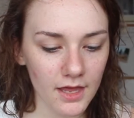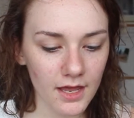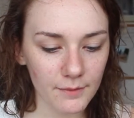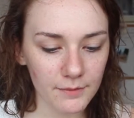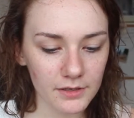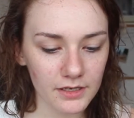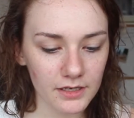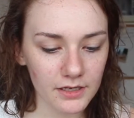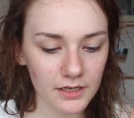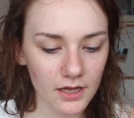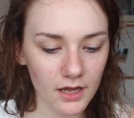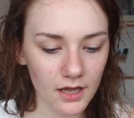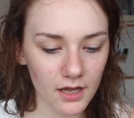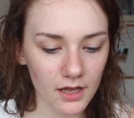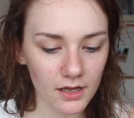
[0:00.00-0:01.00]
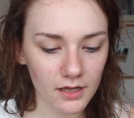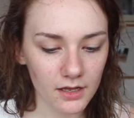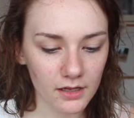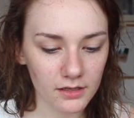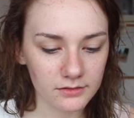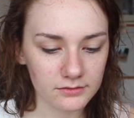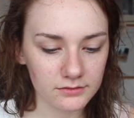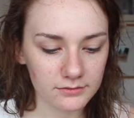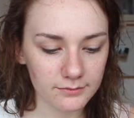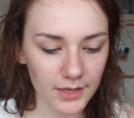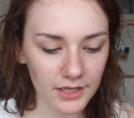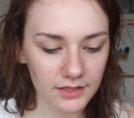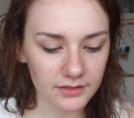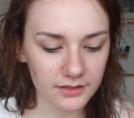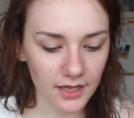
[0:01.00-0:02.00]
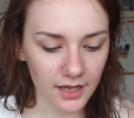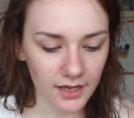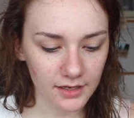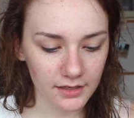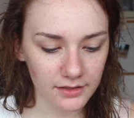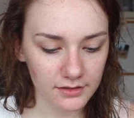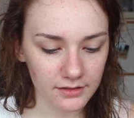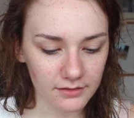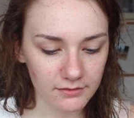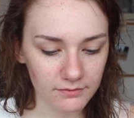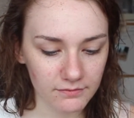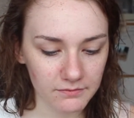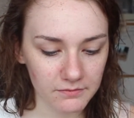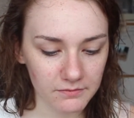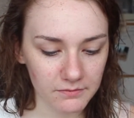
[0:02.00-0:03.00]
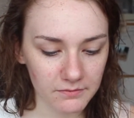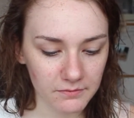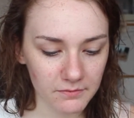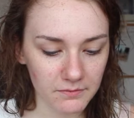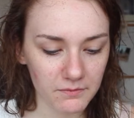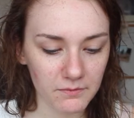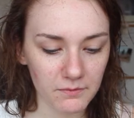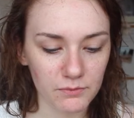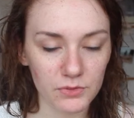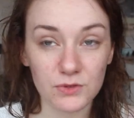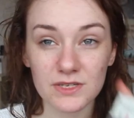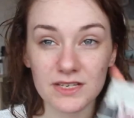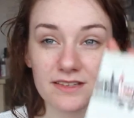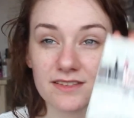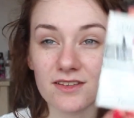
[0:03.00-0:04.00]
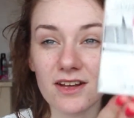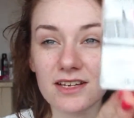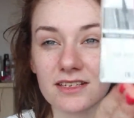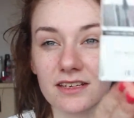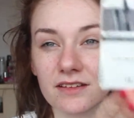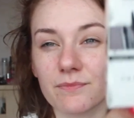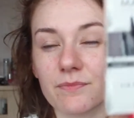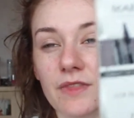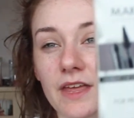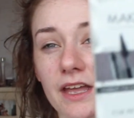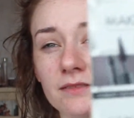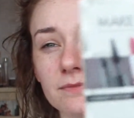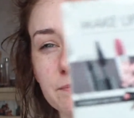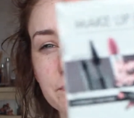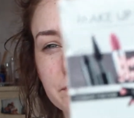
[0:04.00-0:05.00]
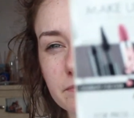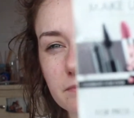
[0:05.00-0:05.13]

Happy birthday, Beauty Insider thing.